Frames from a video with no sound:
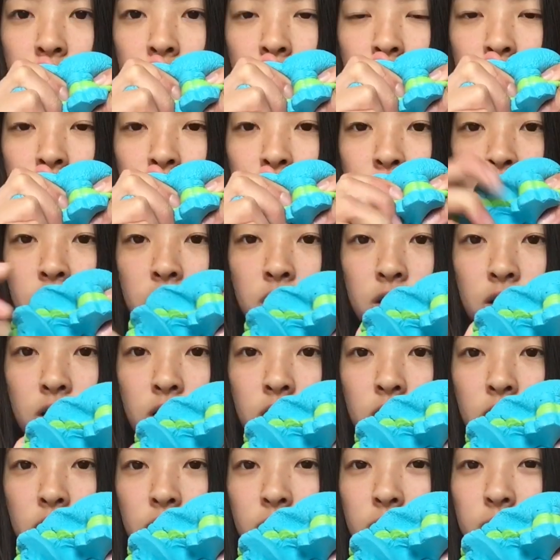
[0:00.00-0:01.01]

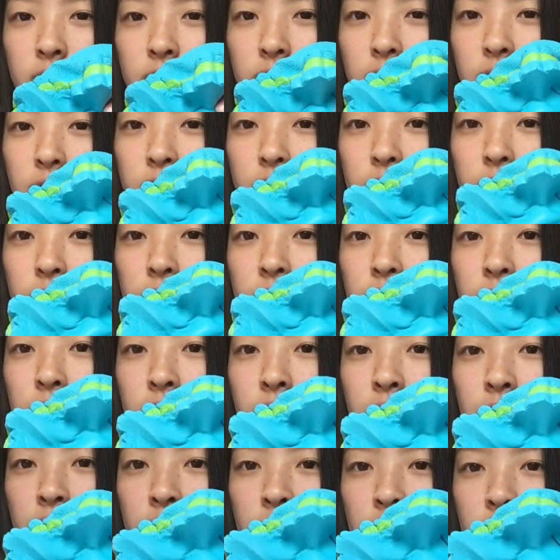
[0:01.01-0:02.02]

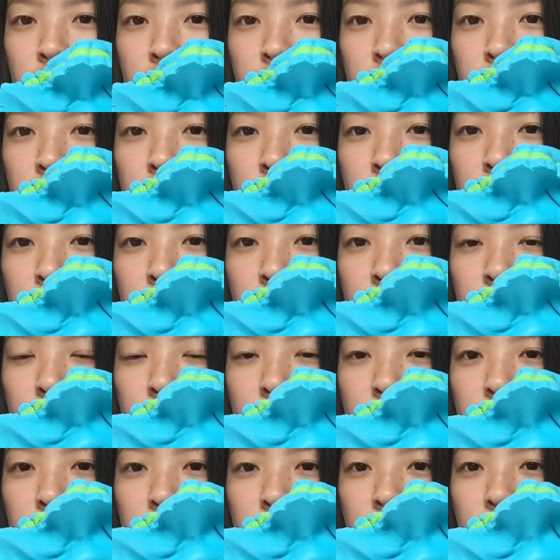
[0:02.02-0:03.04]

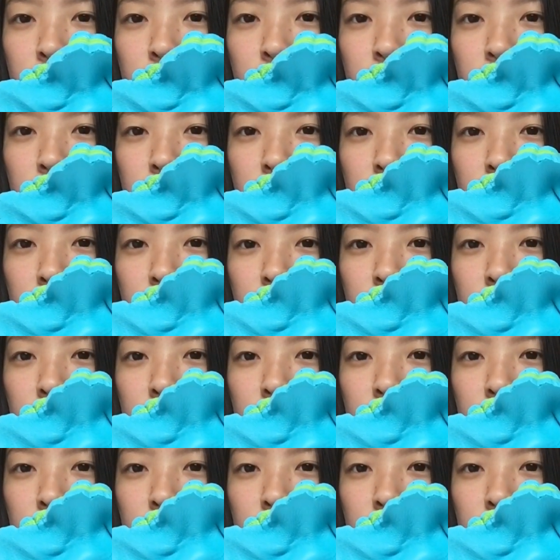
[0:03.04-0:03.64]
(silence)